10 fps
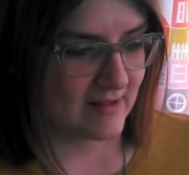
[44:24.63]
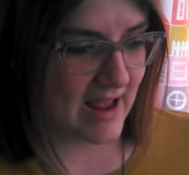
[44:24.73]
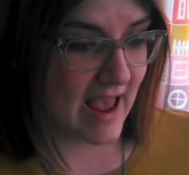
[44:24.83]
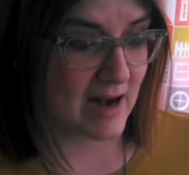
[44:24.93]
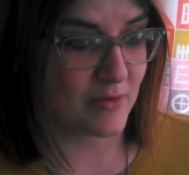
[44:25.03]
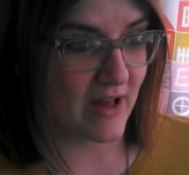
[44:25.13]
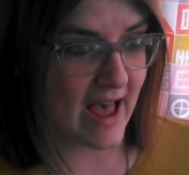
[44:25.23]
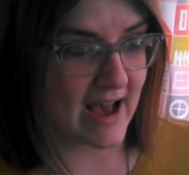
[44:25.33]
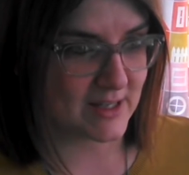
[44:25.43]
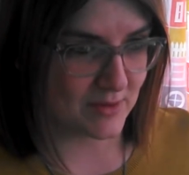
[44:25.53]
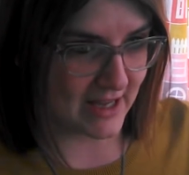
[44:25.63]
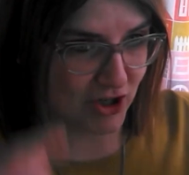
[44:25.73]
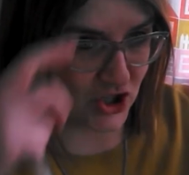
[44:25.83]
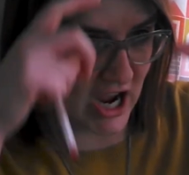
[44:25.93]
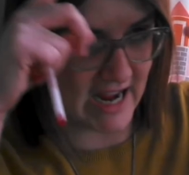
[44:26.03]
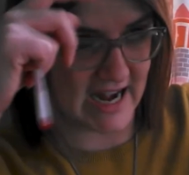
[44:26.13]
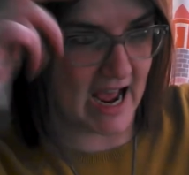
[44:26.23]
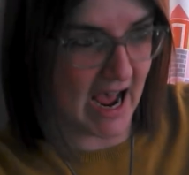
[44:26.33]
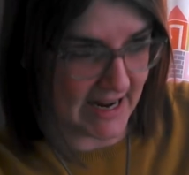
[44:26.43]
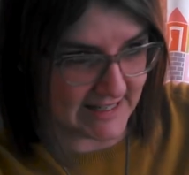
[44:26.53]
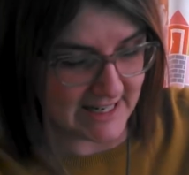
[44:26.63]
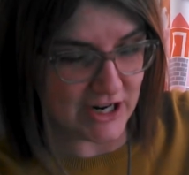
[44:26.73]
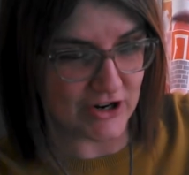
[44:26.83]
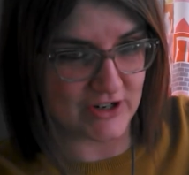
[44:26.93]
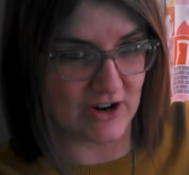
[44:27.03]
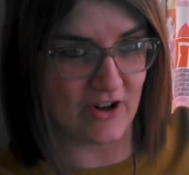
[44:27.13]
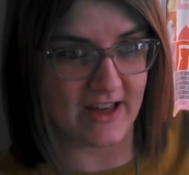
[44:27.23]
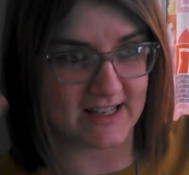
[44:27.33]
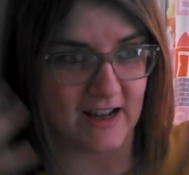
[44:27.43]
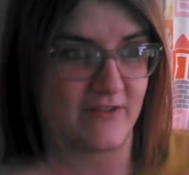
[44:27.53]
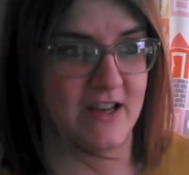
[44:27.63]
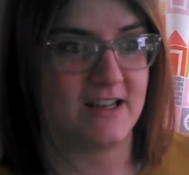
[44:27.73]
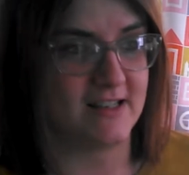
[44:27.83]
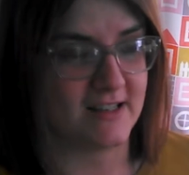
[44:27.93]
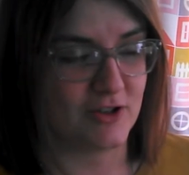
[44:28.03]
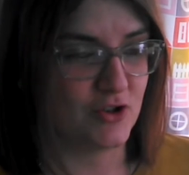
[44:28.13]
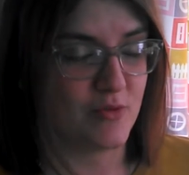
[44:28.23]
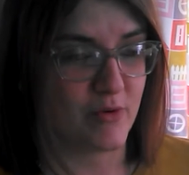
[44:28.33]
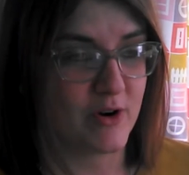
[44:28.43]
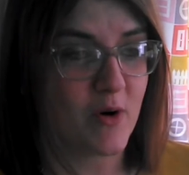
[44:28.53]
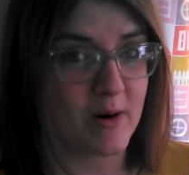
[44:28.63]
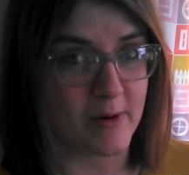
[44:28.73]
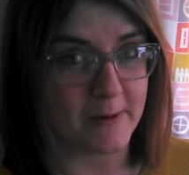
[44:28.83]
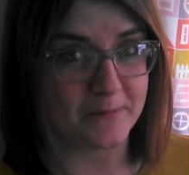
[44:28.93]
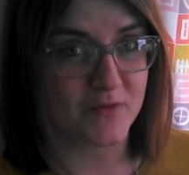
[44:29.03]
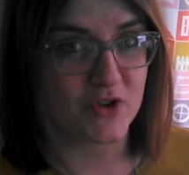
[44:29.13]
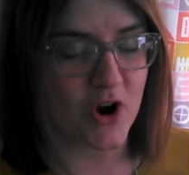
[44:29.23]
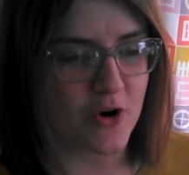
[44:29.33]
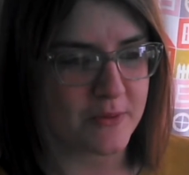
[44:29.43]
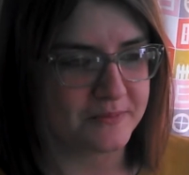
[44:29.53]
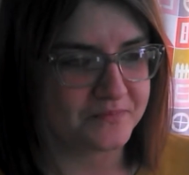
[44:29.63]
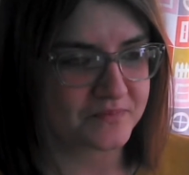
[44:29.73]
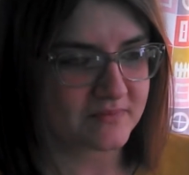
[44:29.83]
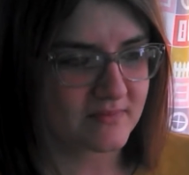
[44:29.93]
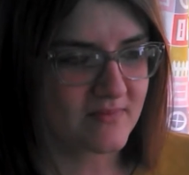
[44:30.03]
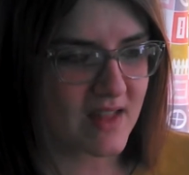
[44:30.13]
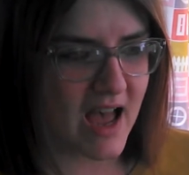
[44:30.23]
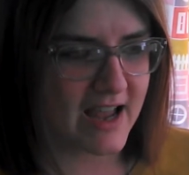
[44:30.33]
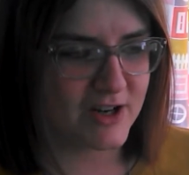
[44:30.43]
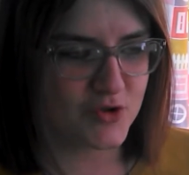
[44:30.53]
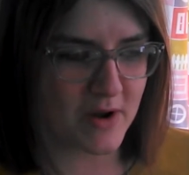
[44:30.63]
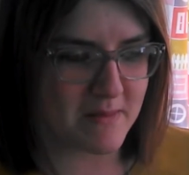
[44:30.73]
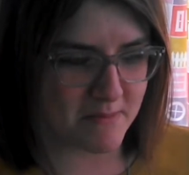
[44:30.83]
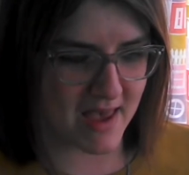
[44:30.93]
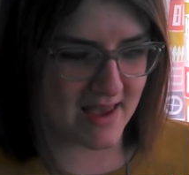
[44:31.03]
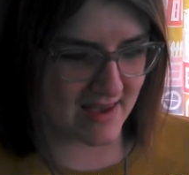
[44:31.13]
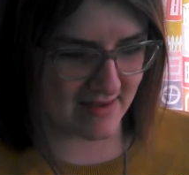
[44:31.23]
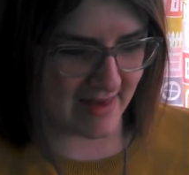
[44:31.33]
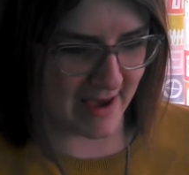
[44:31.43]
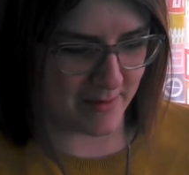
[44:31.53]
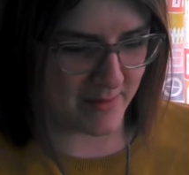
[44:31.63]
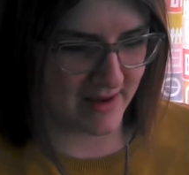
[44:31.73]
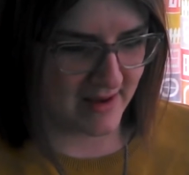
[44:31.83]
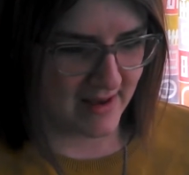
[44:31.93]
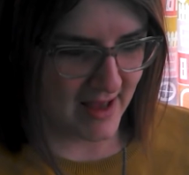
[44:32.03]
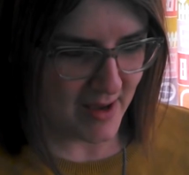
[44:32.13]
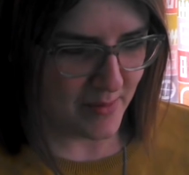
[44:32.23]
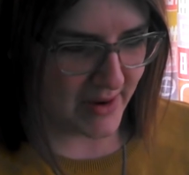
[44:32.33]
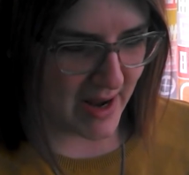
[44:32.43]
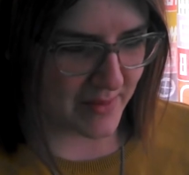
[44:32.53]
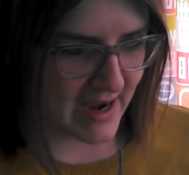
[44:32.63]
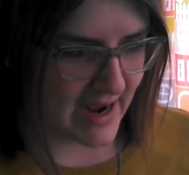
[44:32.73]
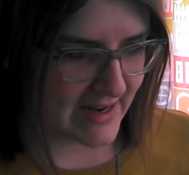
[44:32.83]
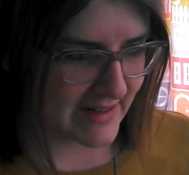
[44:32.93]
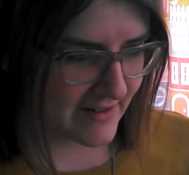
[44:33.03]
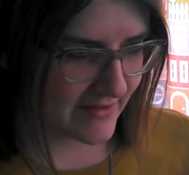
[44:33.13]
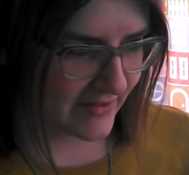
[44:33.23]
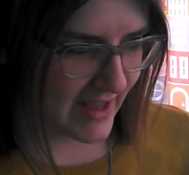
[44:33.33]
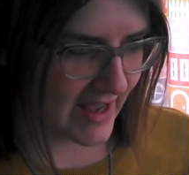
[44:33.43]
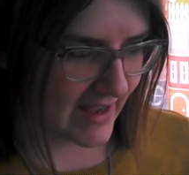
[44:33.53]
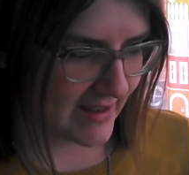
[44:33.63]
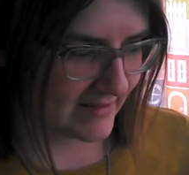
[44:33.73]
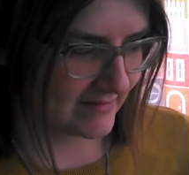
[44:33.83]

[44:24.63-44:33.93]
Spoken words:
animal hats with like giant eyes and ears and all that stuff is super adorable. So I enjoy making them, but I'm kind of like